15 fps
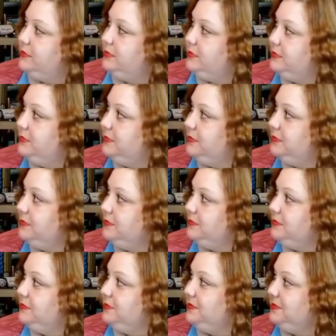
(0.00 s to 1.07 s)

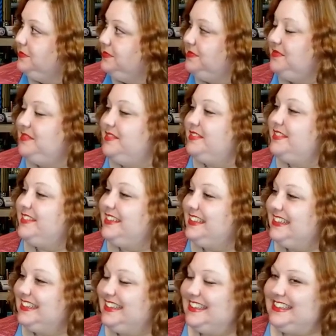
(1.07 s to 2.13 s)

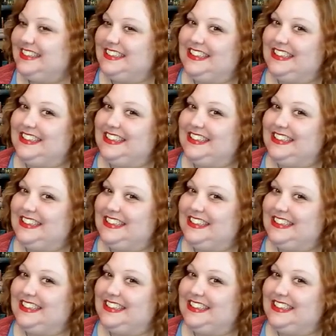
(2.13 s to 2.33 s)
(not speaking)